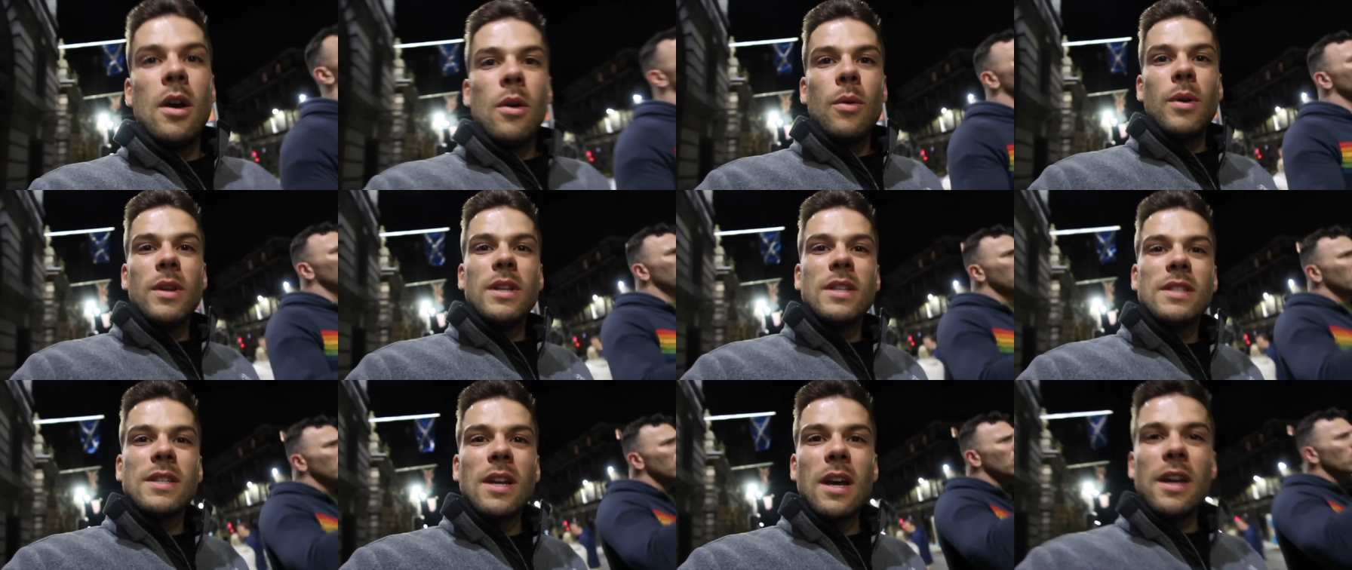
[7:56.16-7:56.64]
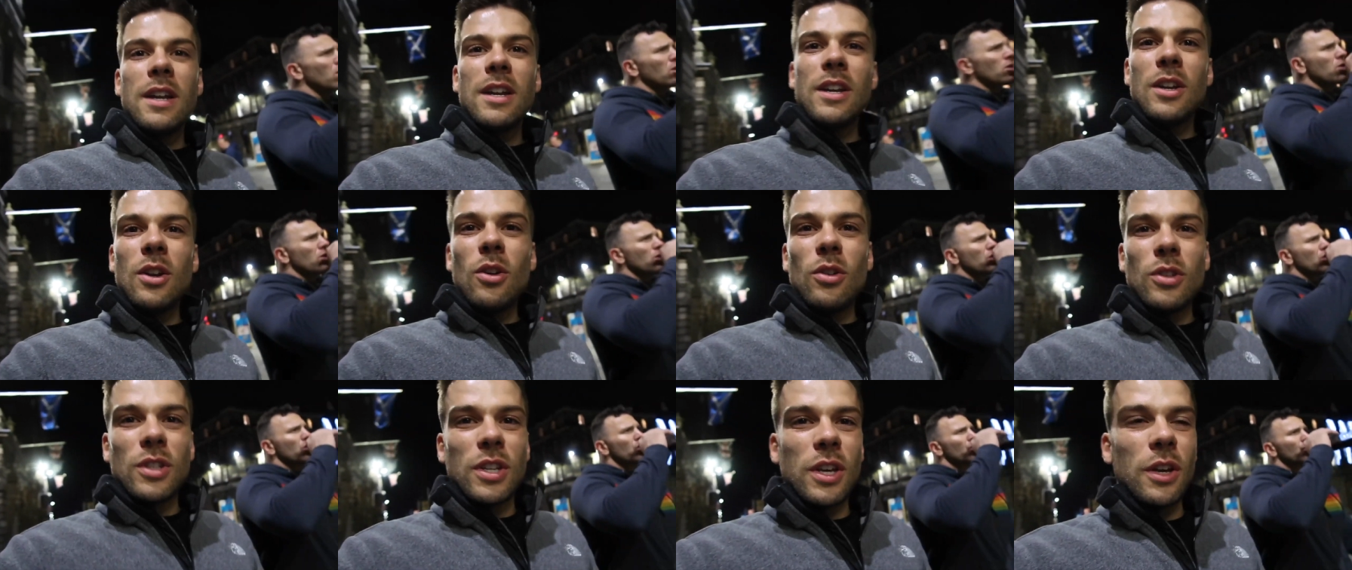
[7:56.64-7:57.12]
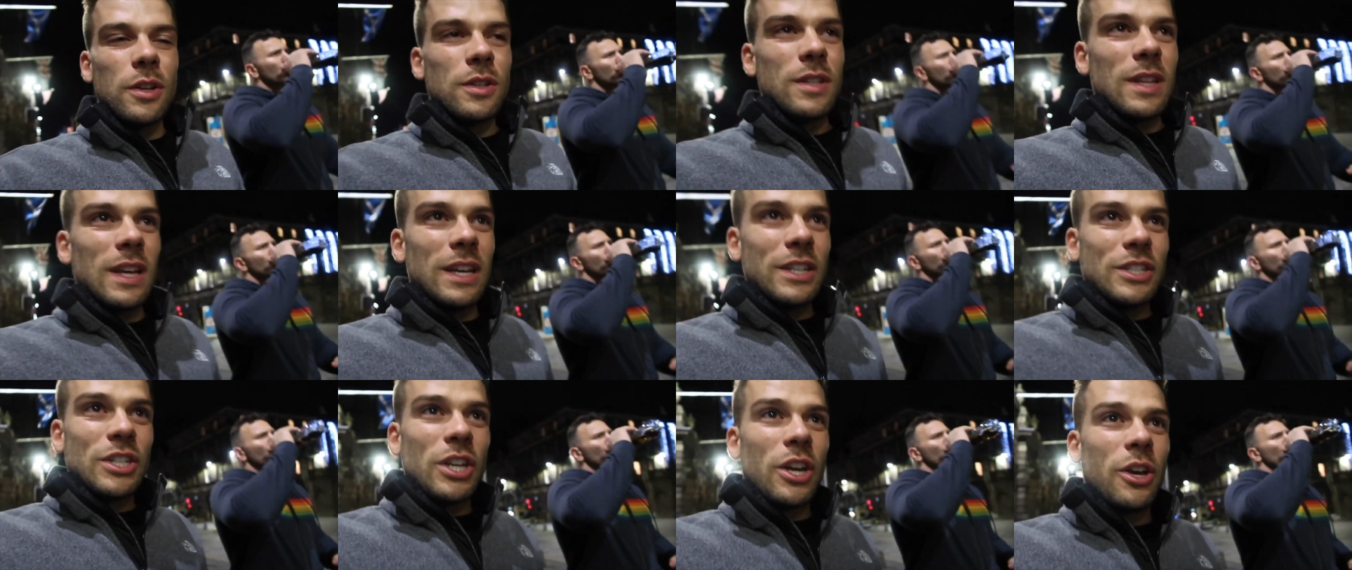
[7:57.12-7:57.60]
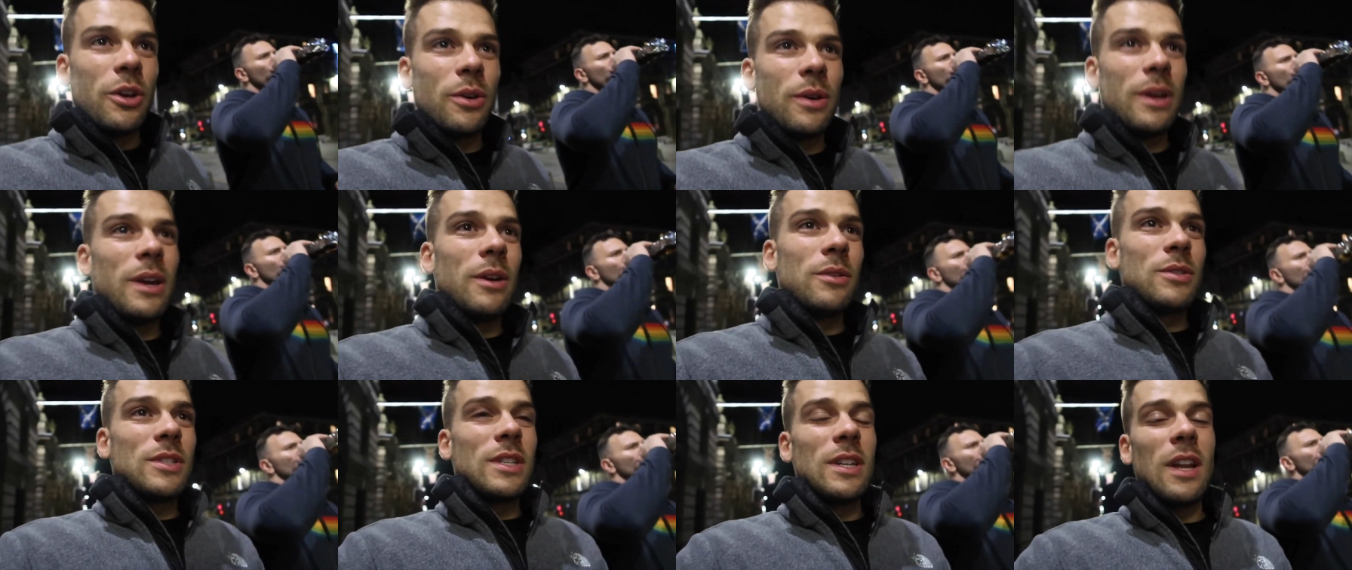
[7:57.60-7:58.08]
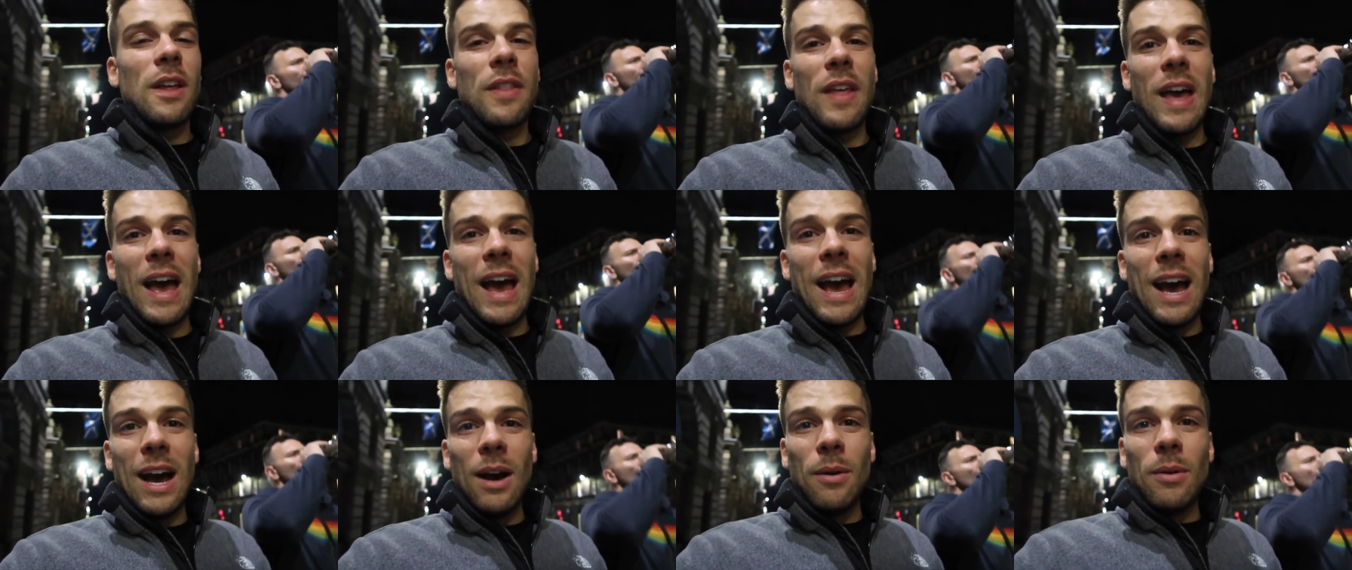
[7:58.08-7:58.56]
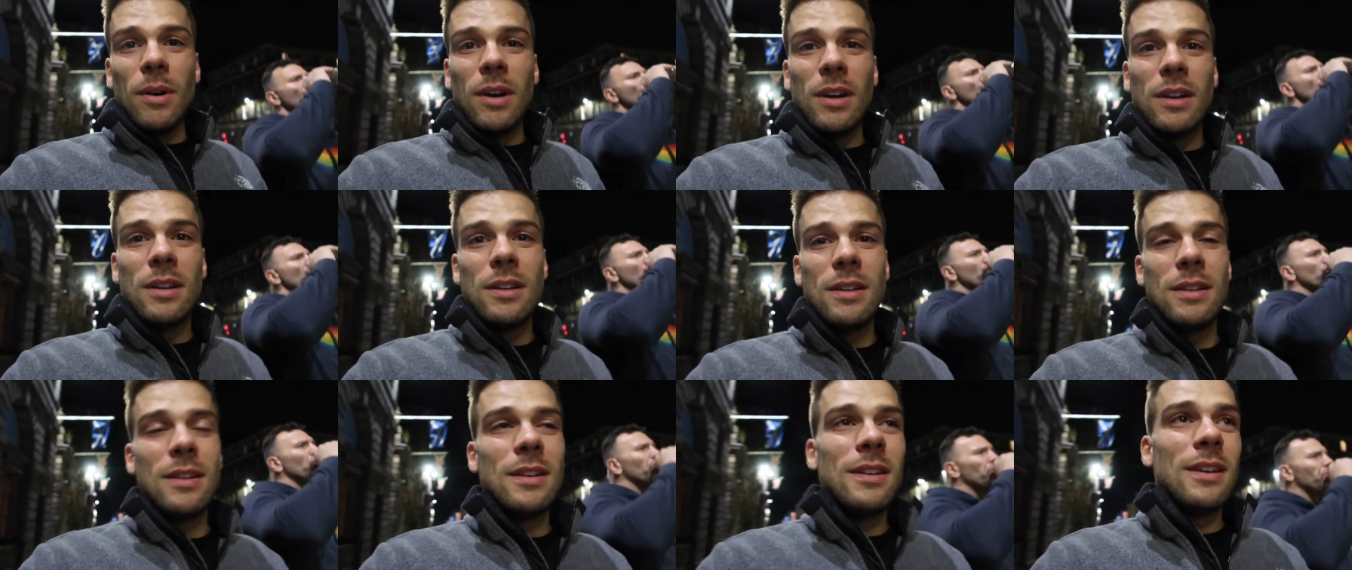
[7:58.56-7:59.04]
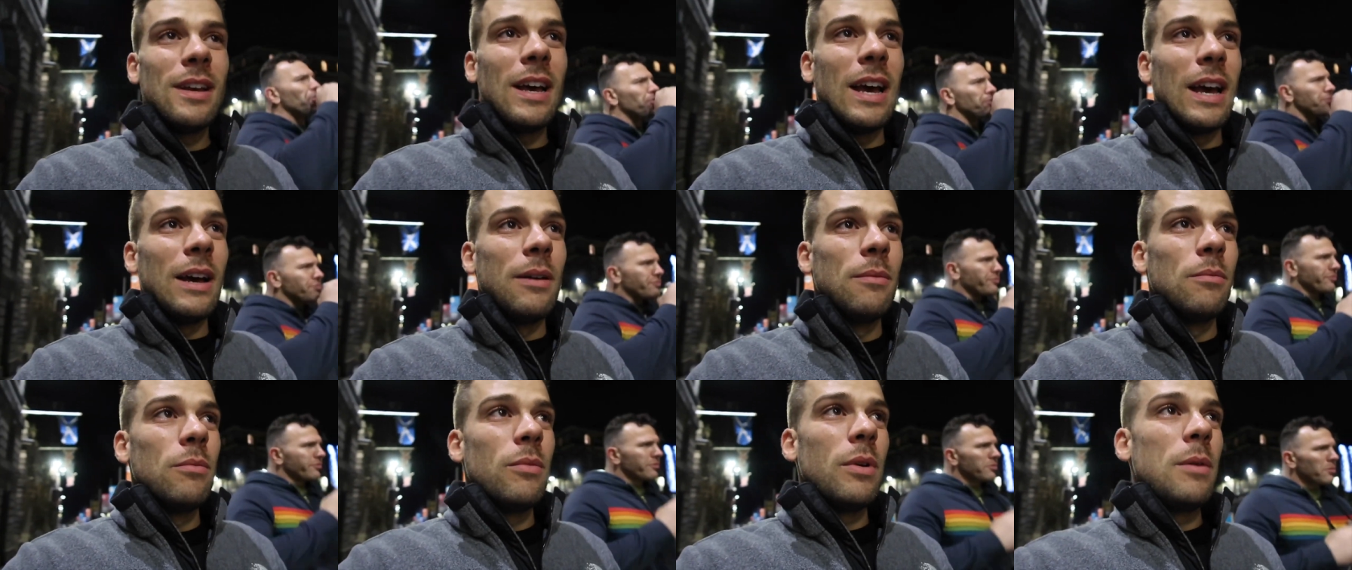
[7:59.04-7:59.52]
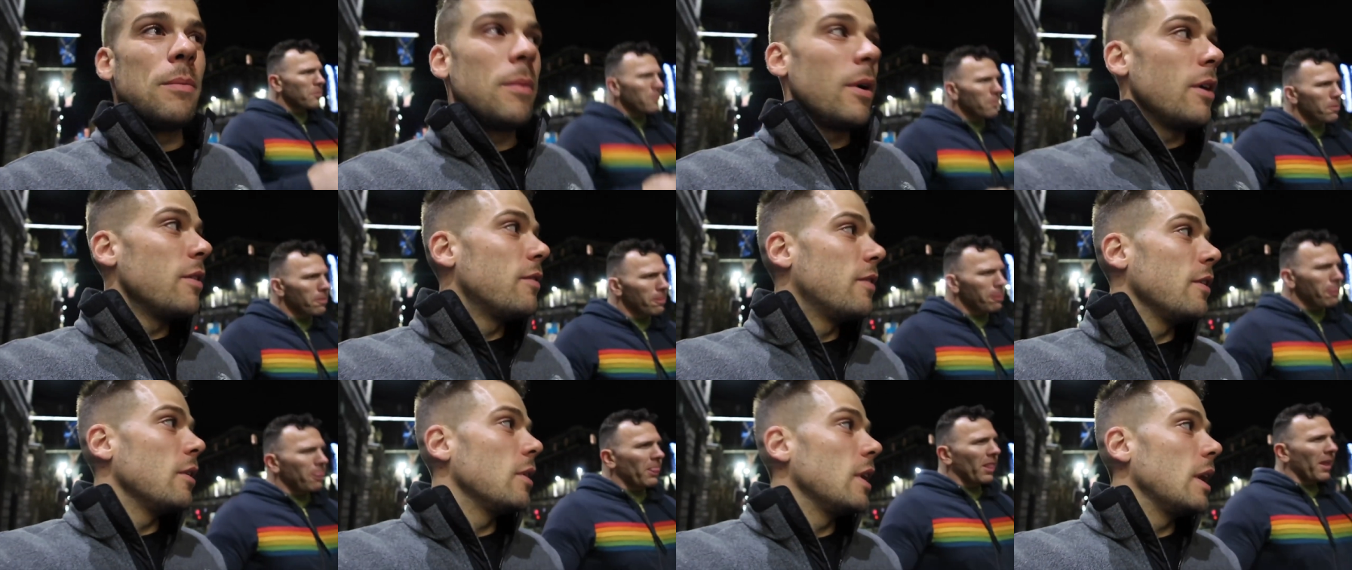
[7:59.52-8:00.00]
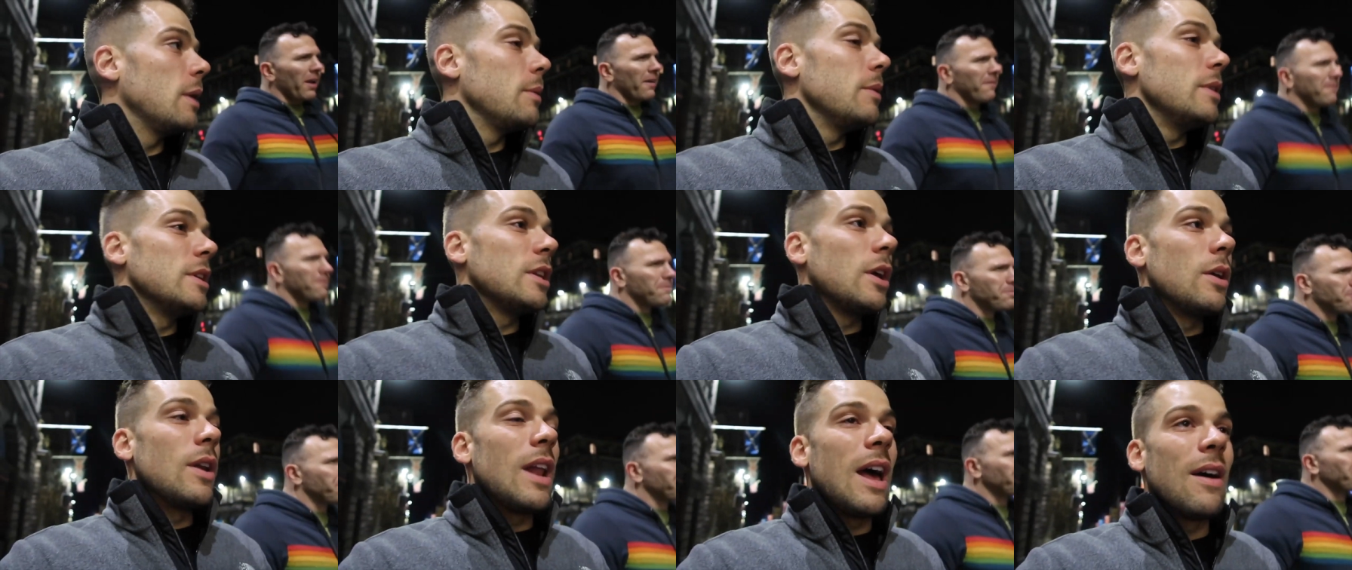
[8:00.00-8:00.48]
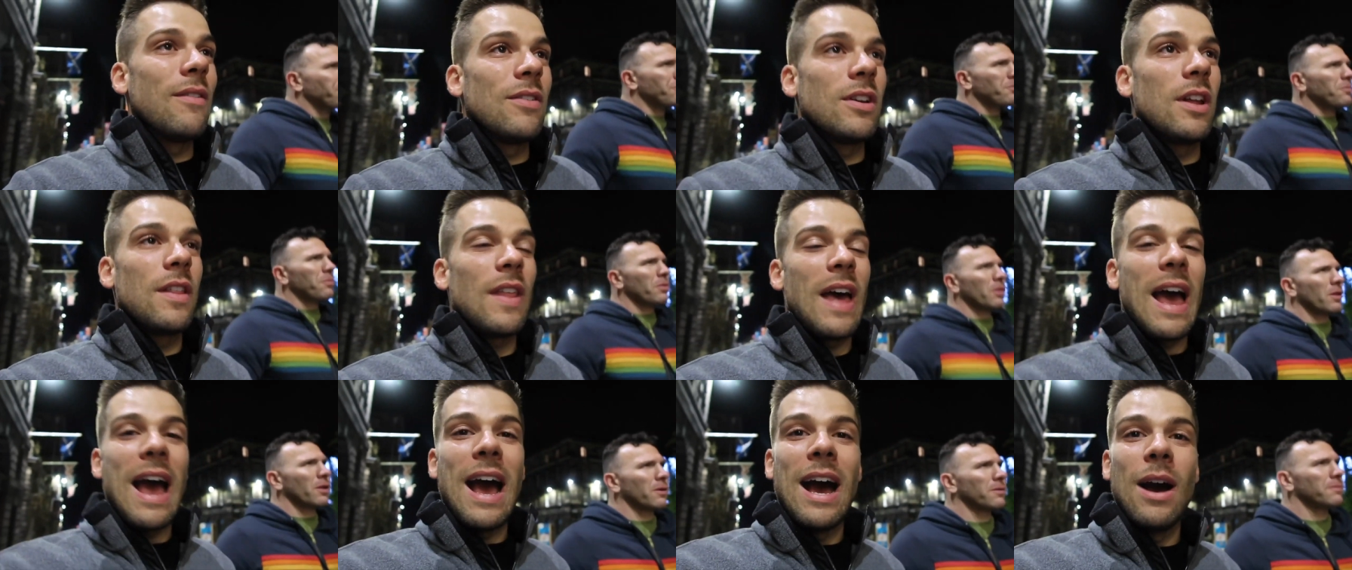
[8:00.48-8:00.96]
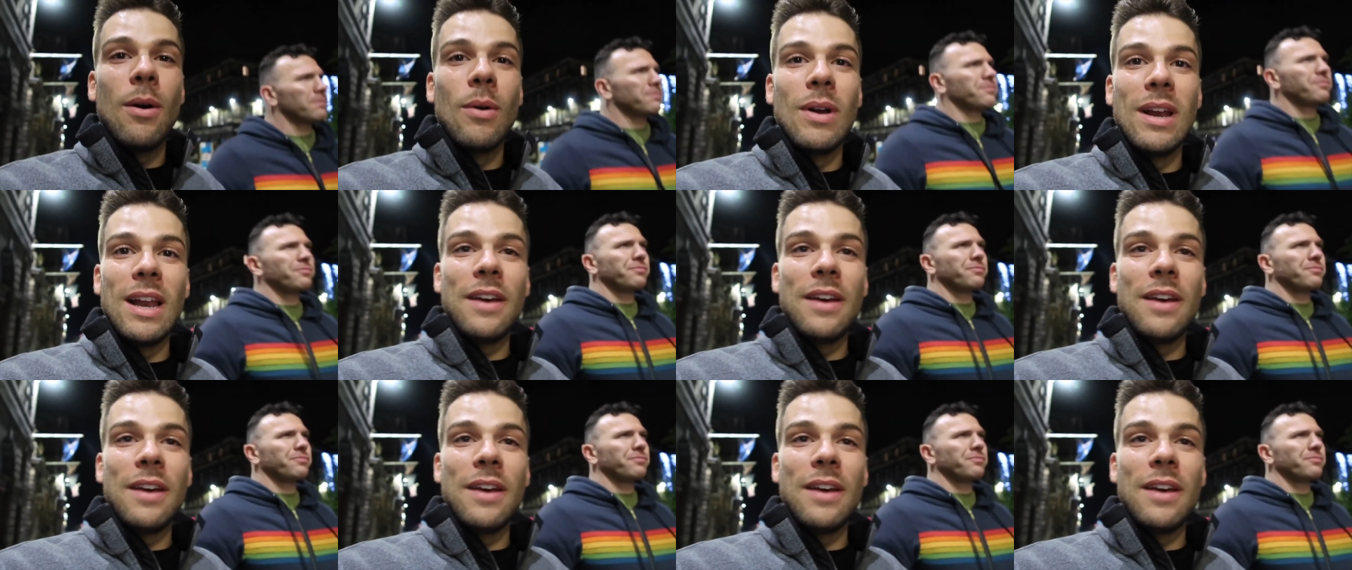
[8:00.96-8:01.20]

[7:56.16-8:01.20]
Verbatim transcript: We decided not to go to that show. It was another hour, and we both feel like we don't have another hour